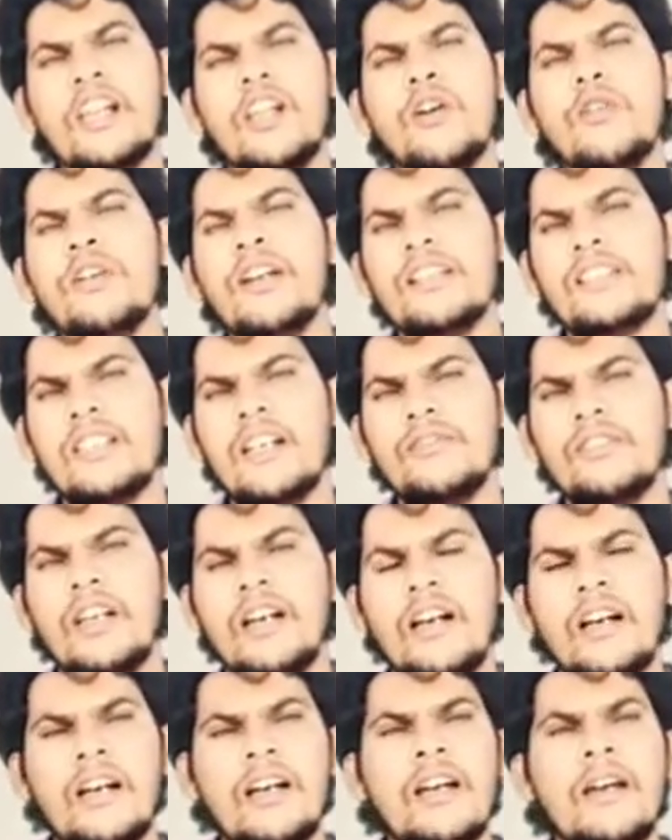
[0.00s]
aloneness of
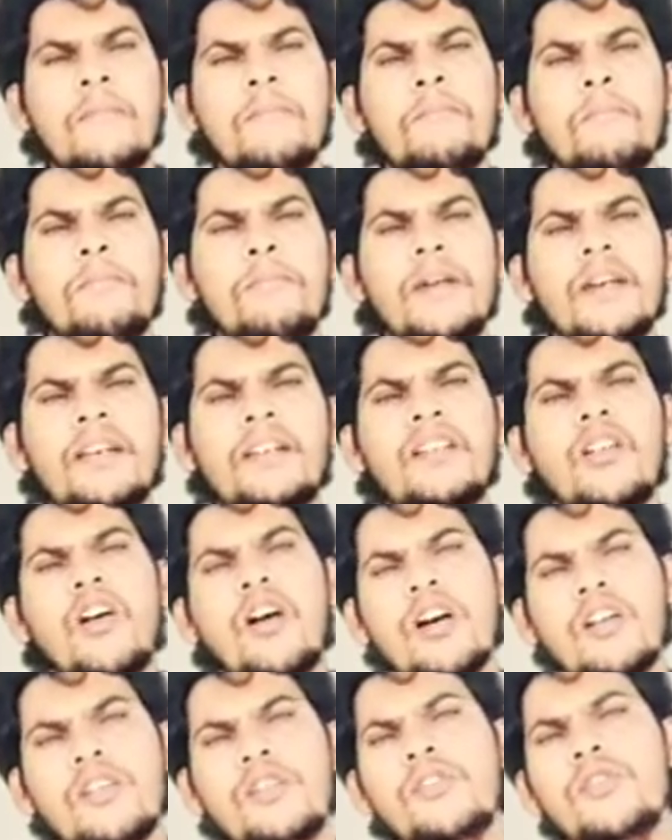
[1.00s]
the big
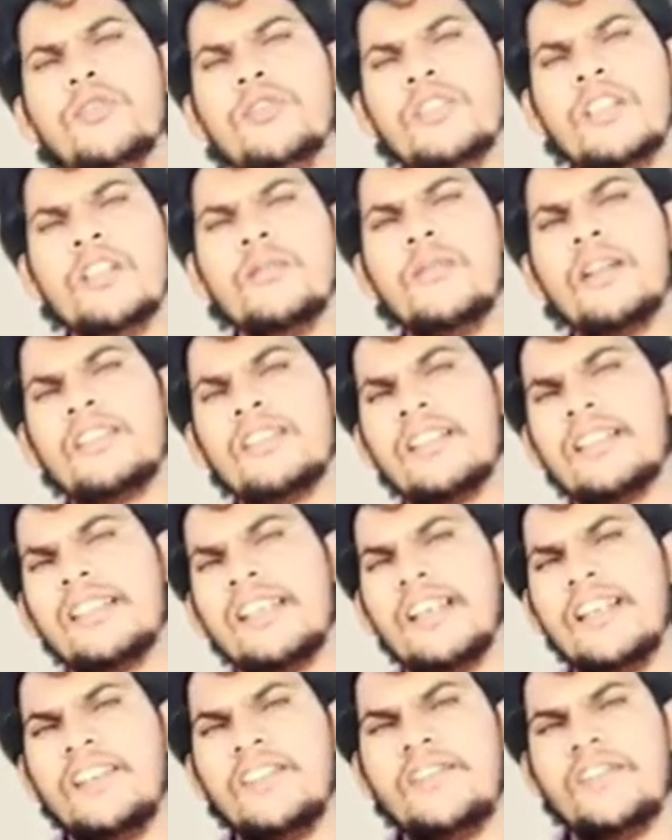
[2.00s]
or huge animals
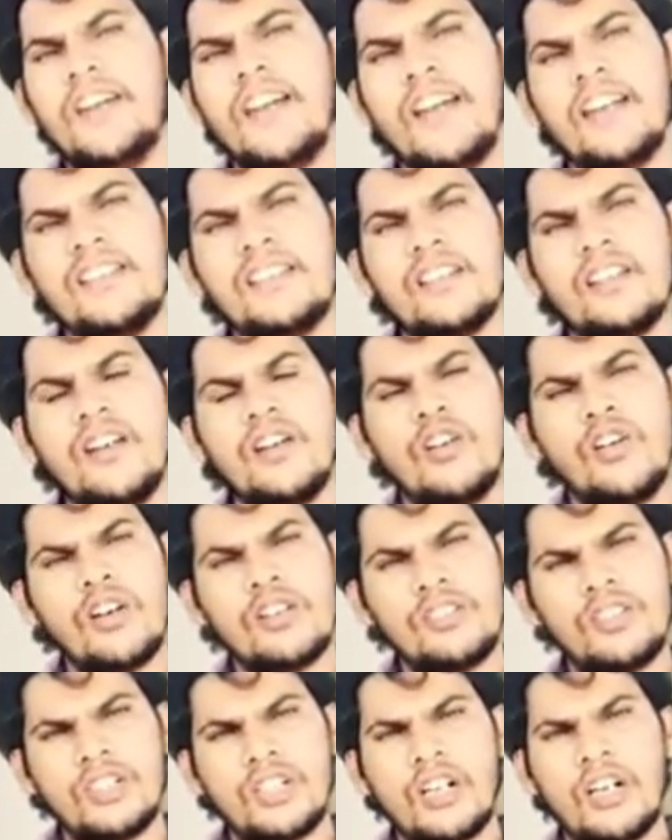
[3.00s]
like elephant
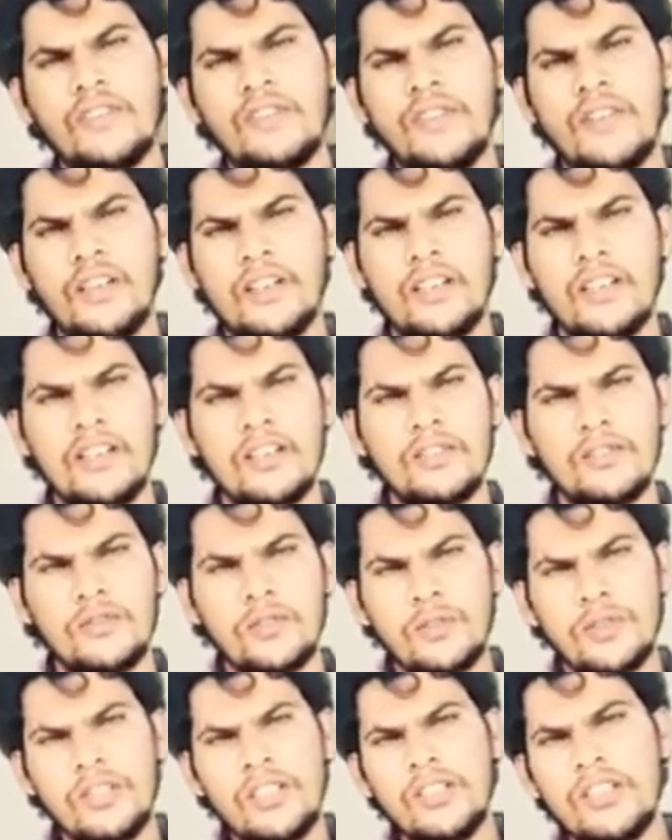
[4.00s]
or giraffe
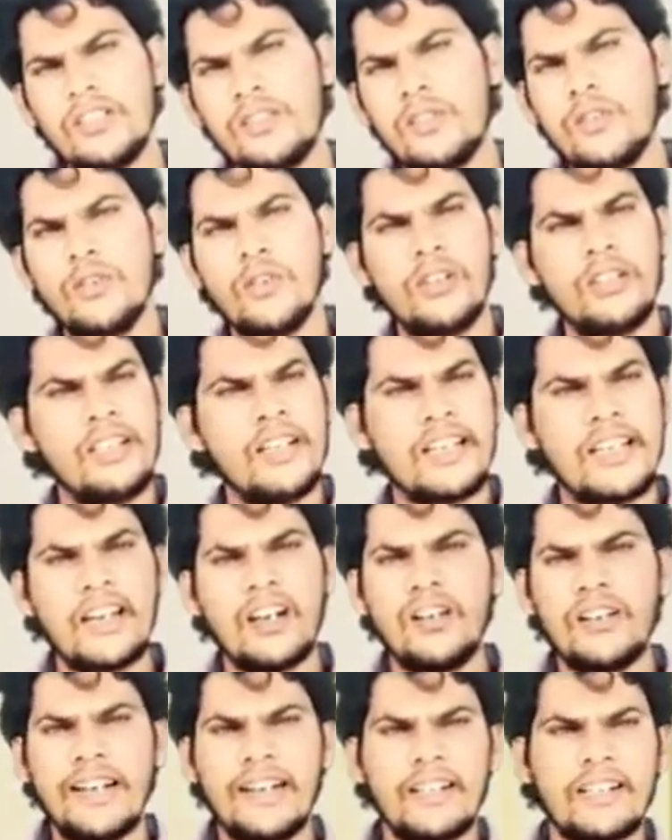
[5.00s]
through the, this hole they
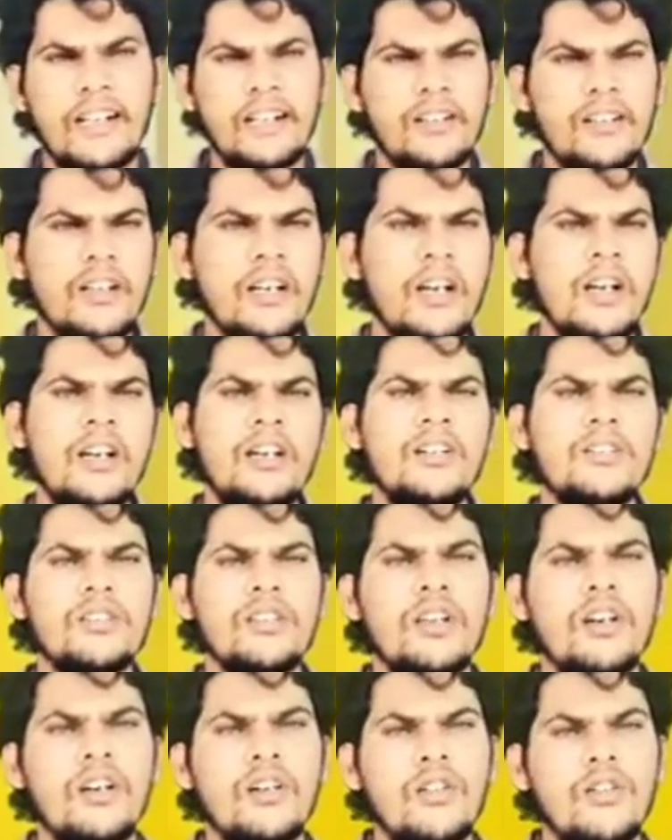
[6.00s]
cannot enter
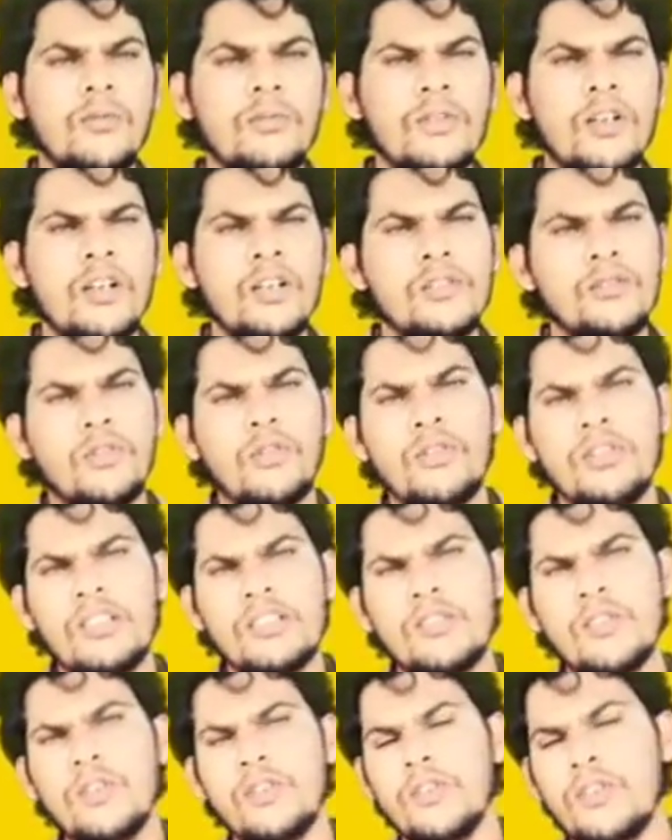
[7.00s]
into the home through
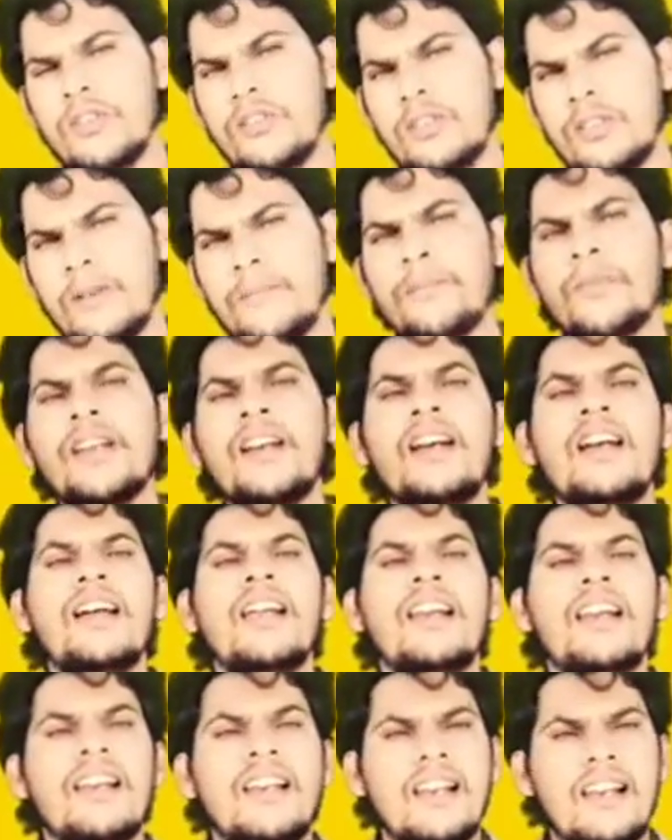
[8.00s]
these holes
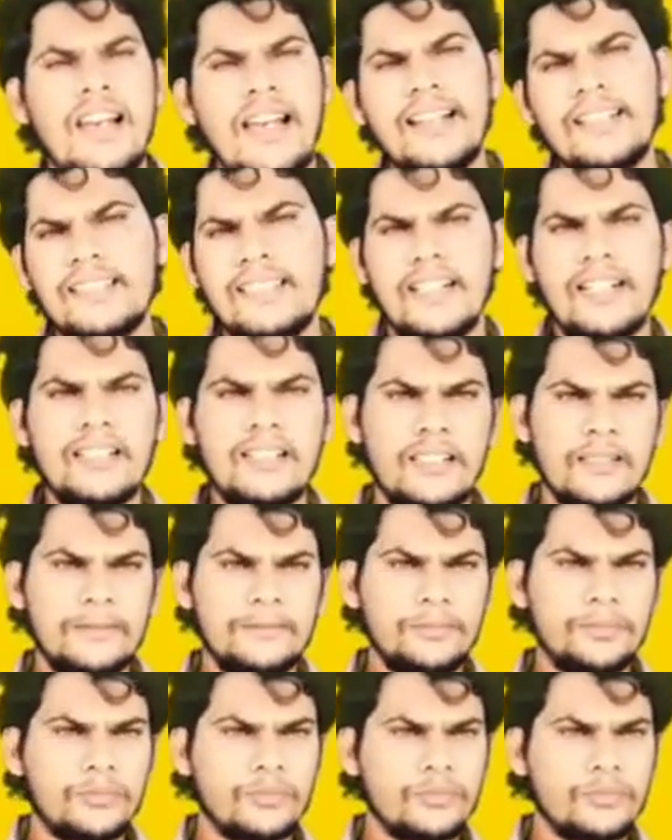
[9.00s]
like that